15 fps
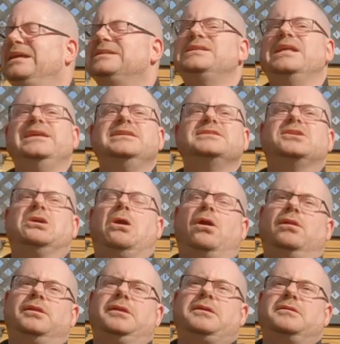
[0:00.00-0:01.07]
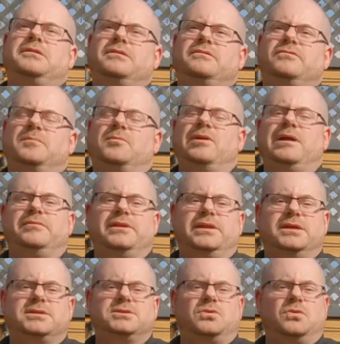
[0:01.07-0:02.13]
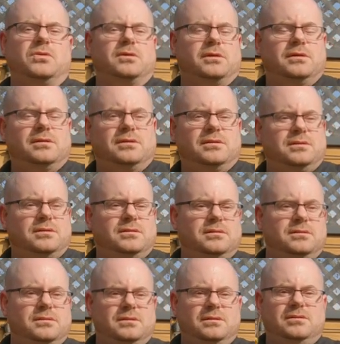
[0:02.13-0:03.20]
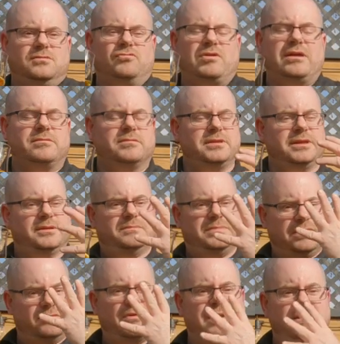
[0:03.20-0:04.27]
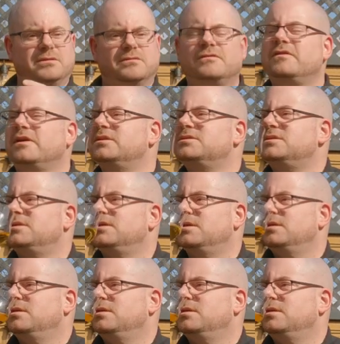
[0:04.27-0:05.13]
it's like it's calling from around the next corner rather than being right in your face.